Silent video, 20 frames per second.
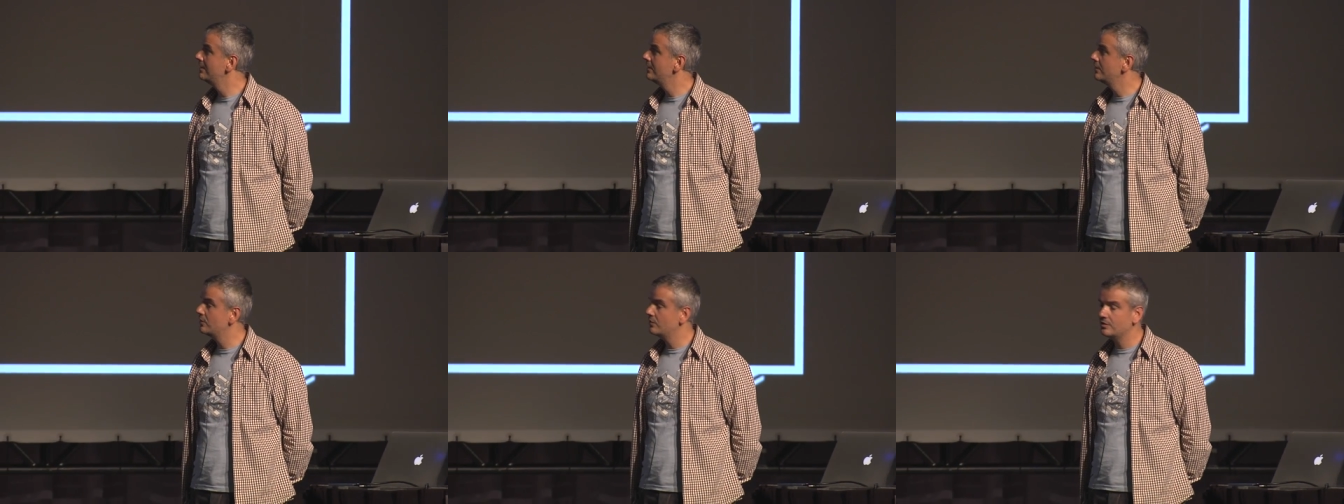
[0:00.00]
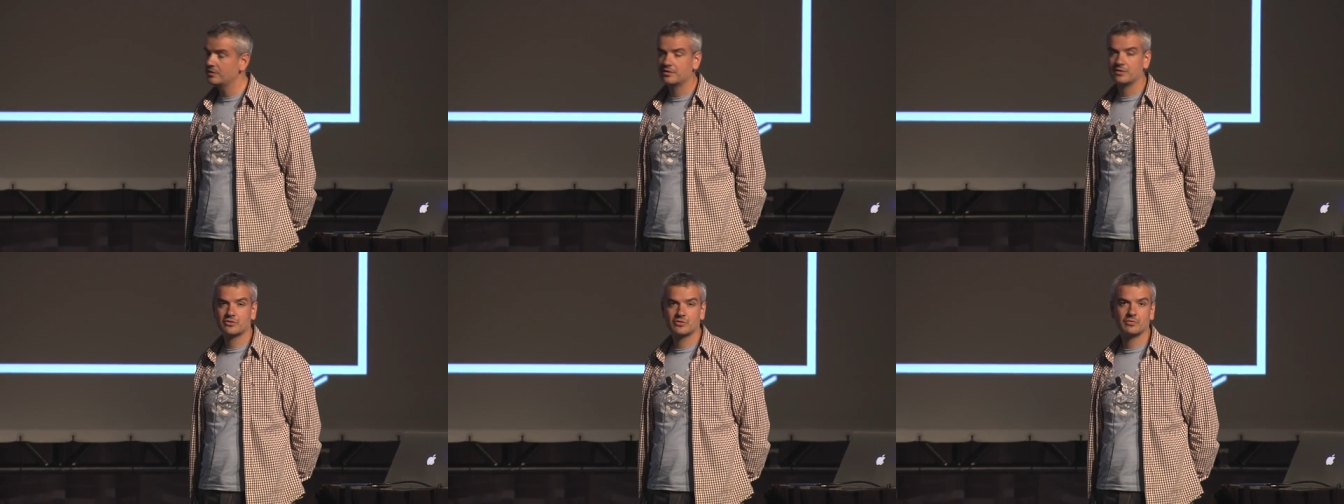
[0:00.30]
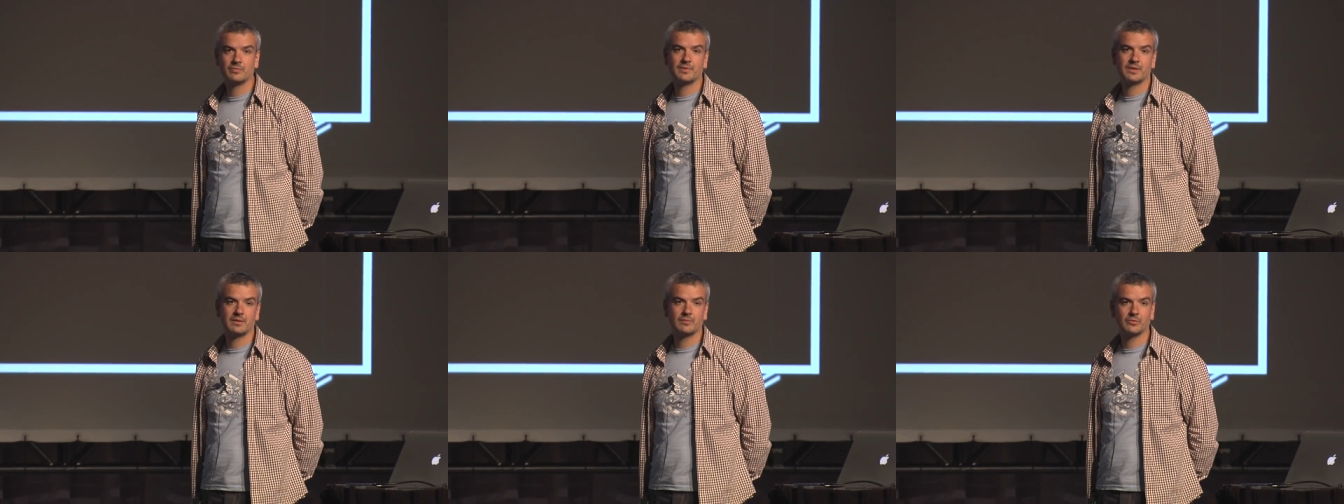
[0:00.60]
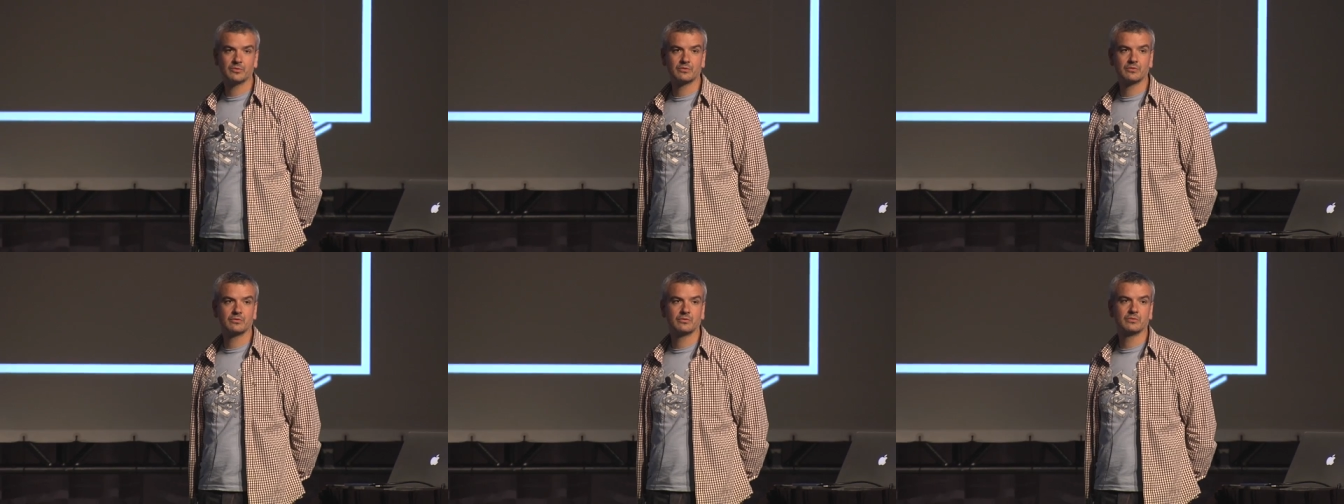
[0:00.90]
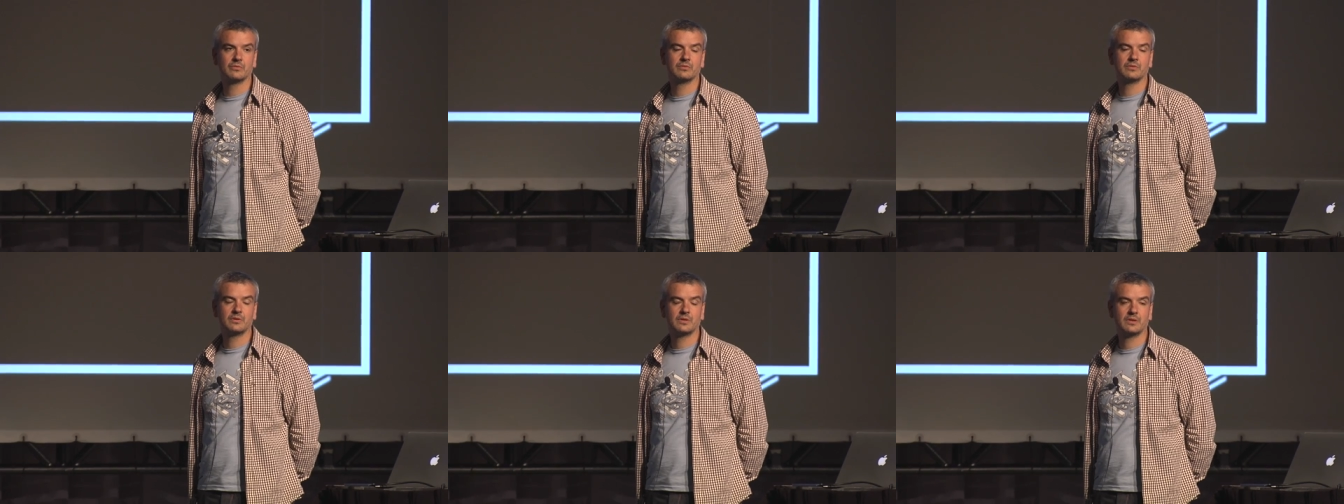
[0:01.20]
Unity should be able to
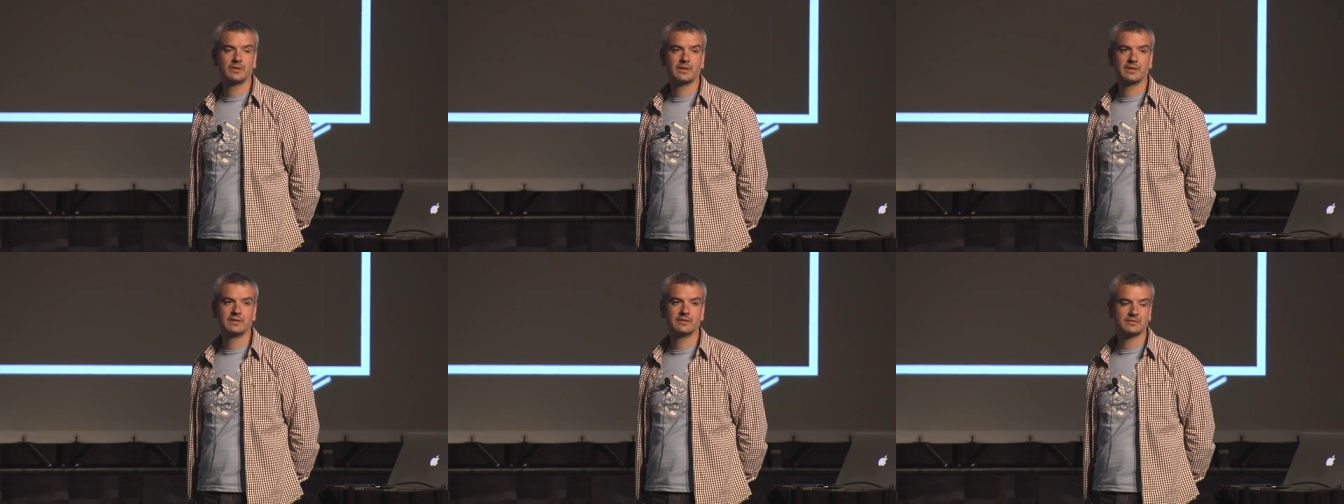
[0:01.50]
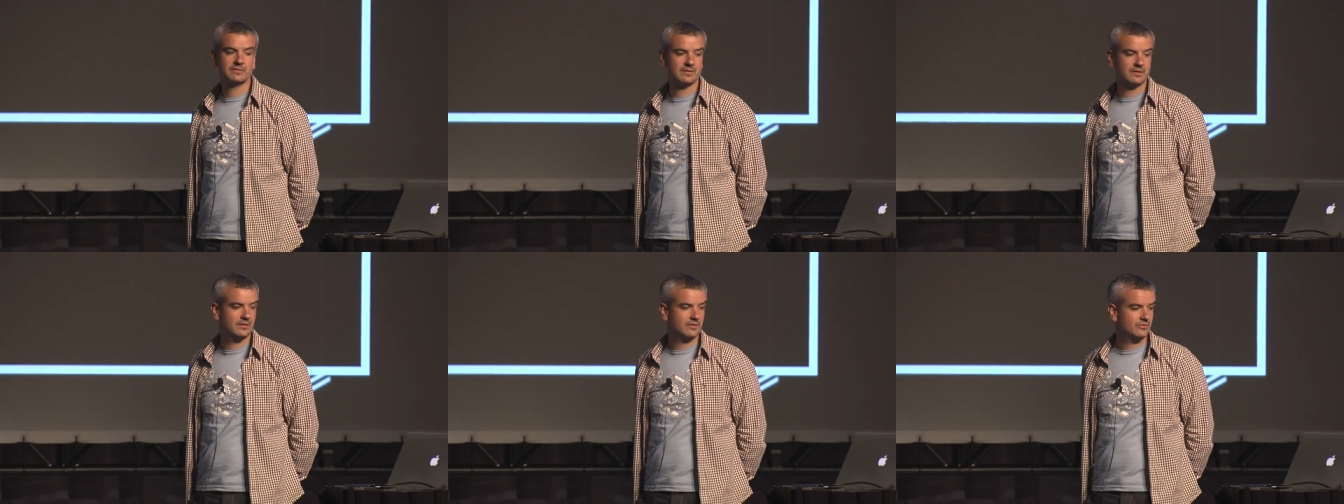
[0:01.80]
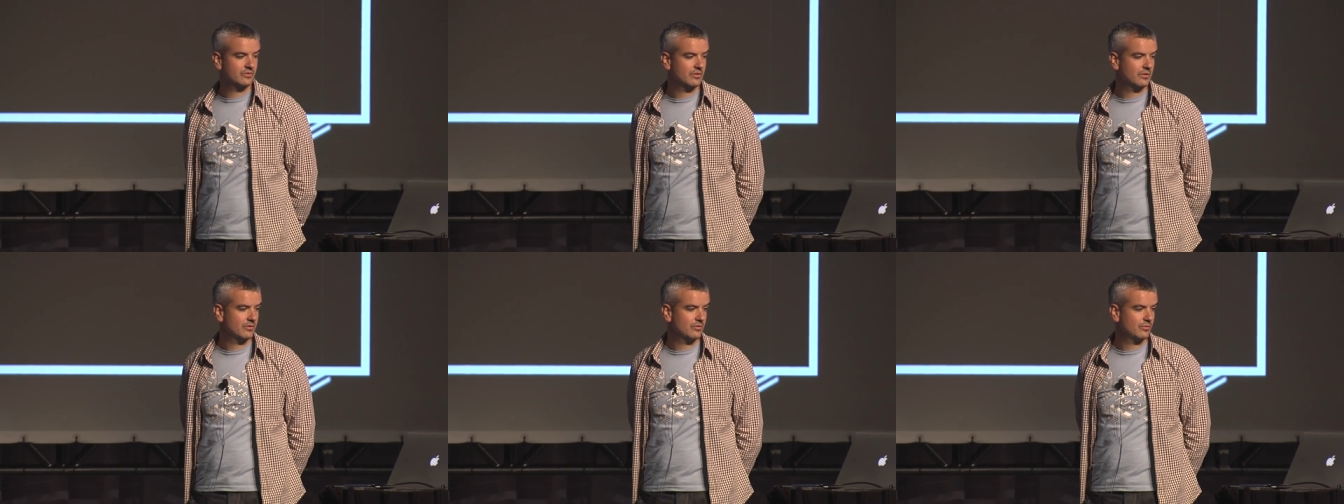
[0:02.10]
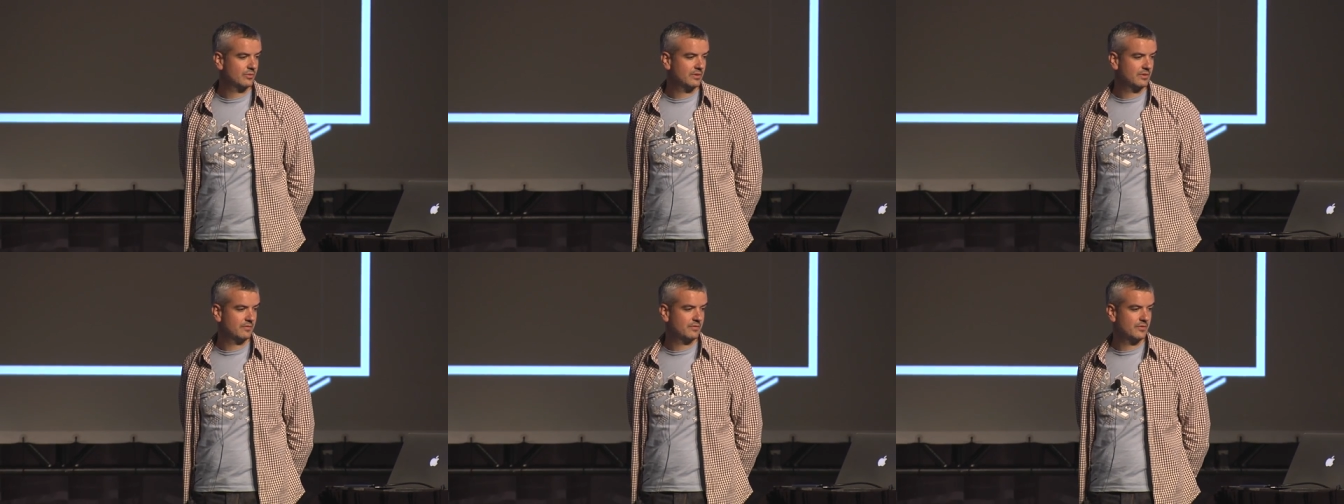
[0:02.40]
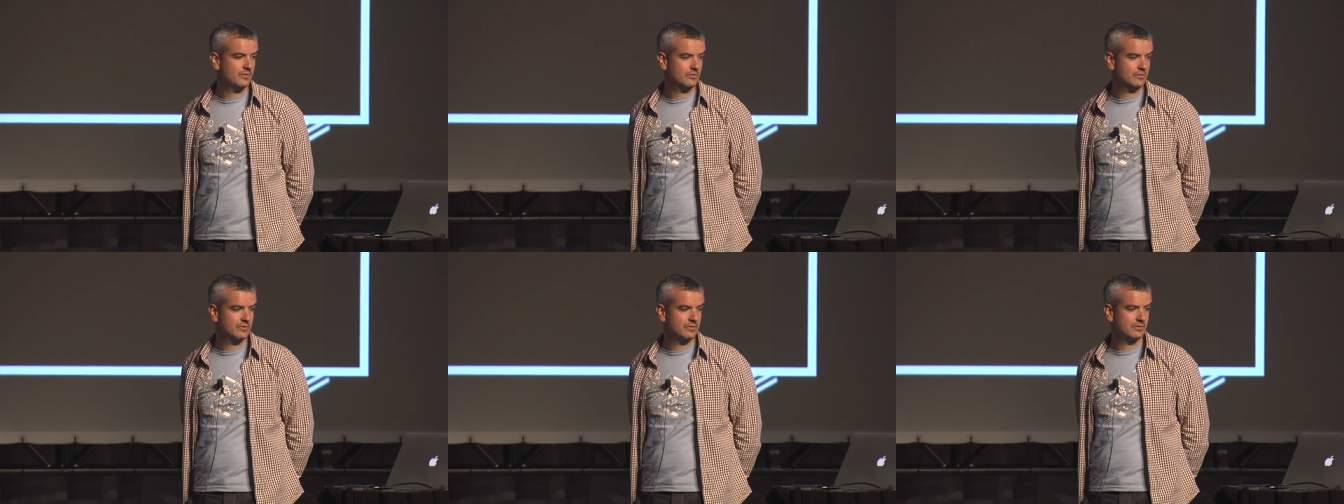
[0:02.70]
do, and is going to do in the
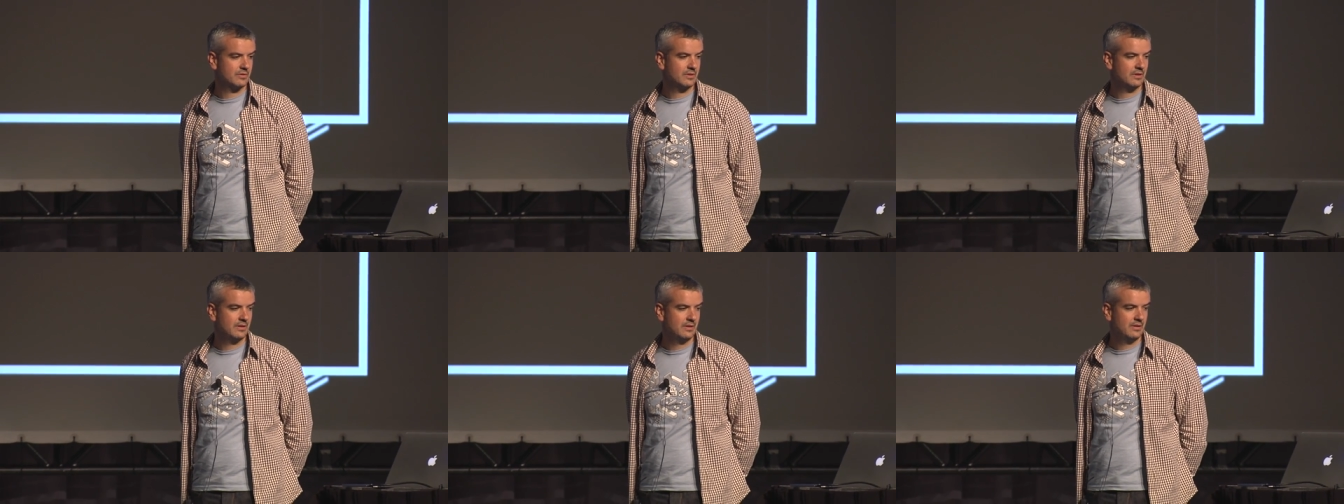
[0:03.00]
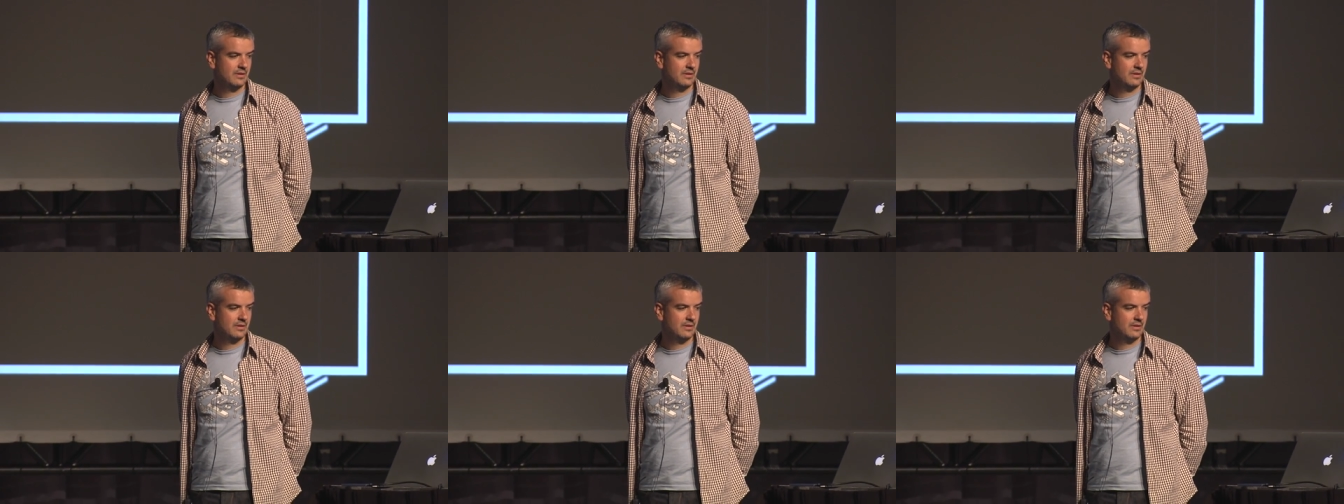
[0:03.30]
future.